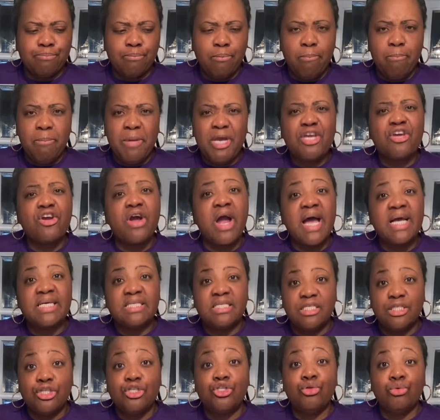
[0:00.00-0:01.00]
make your
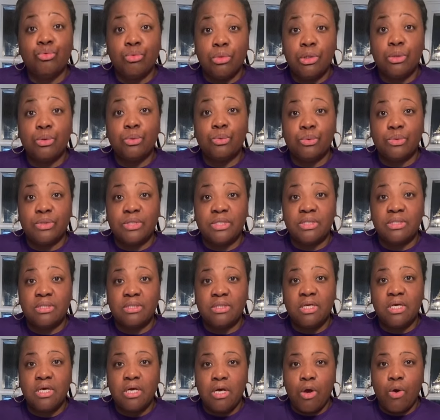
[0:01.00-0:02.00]
icing too loose,
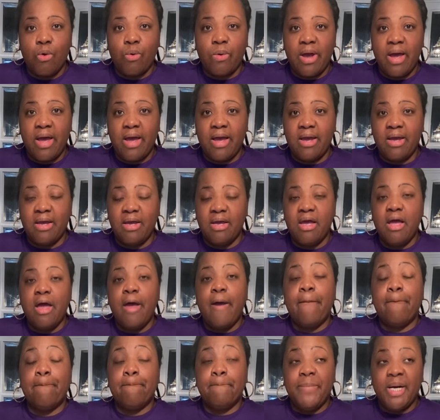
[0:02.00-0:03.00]
okay?
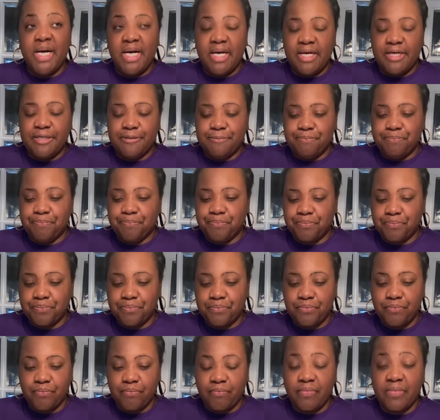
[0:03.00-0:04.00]
But
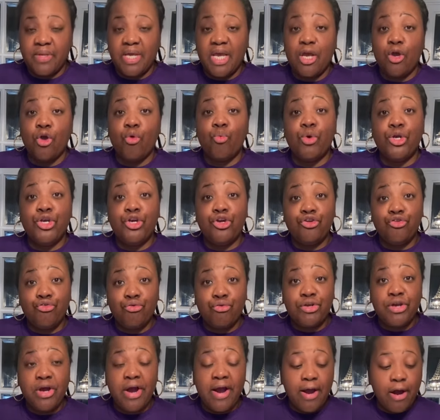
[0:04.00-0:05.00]
when you're
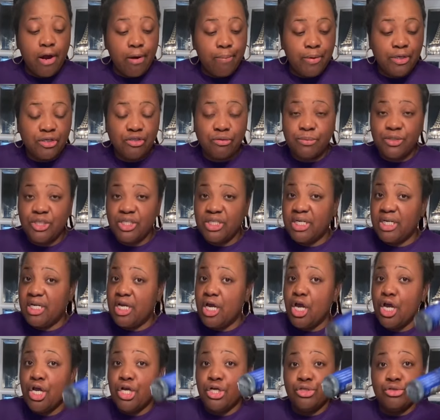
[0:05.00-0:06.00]
doing your airbrush machine,
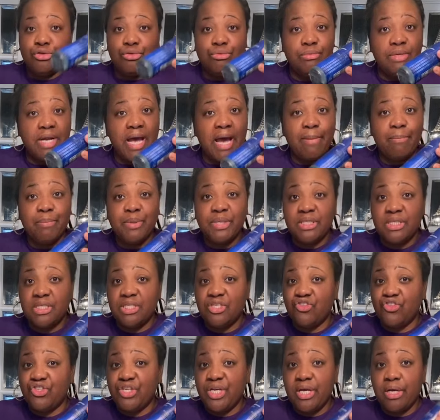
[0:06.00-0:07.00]
do not put
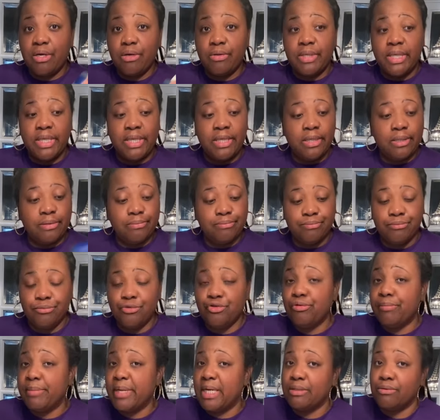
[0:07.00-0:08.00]
this gel in it.
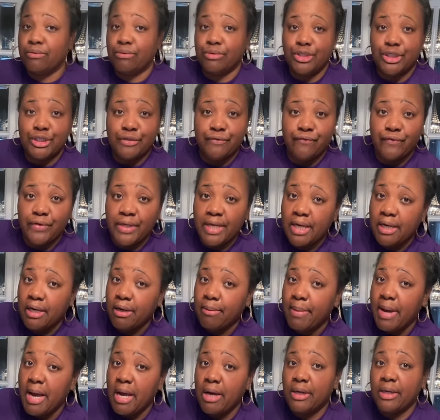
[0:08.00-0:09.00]
You might as well just forget
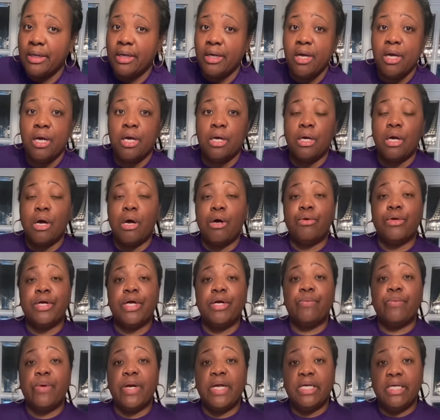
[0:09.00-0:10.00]
about it. Go on,
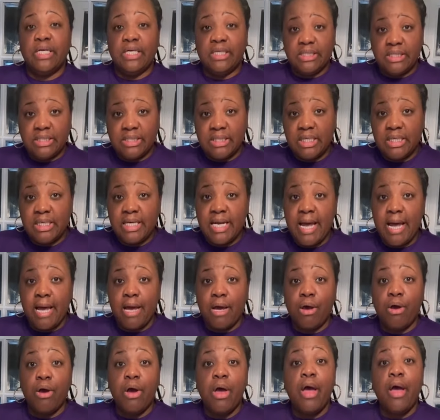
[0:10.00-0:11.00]
get ready to sit
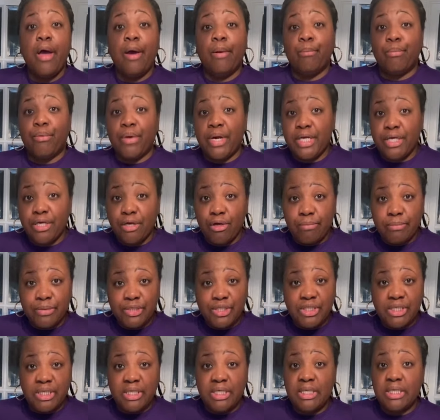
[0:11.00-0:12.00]
down, break your
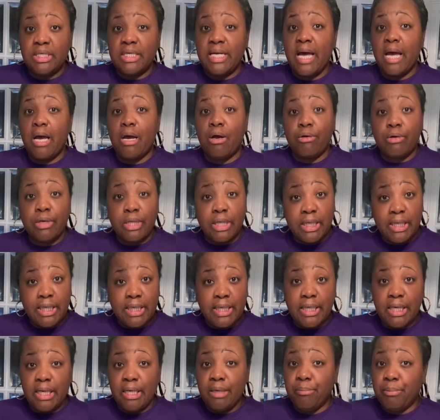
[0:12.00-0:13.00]
machine down,
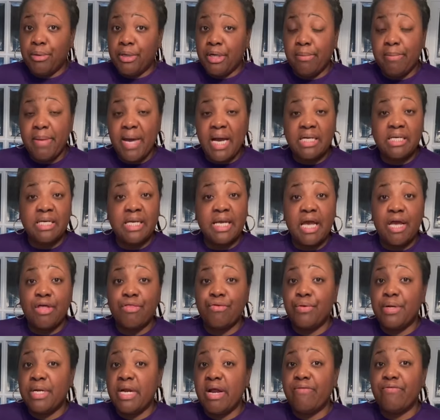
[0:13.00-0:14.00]
clean it, put it back
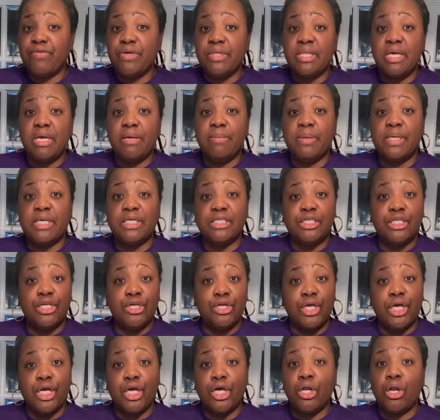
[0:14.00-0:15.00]
together and everything because it'll
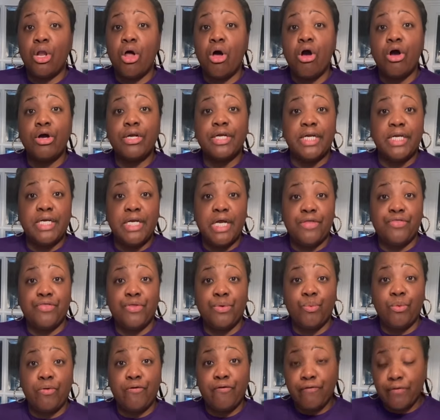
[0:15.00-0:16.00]
get clogged and nothing
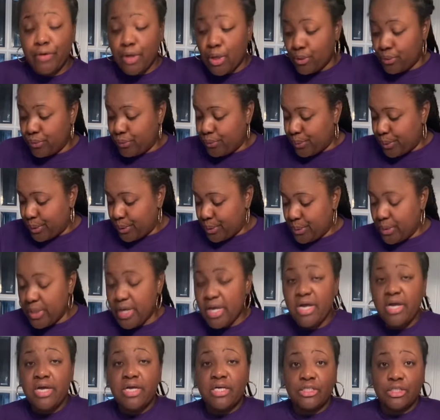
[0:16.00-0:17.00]
will flow through.
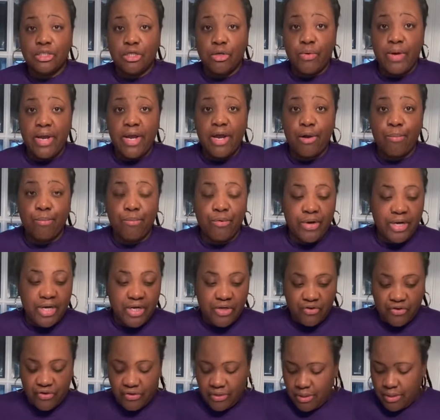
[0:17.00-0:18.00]
So
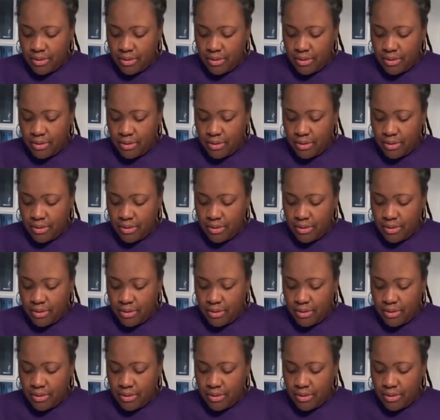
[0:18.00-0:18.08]
airbrush.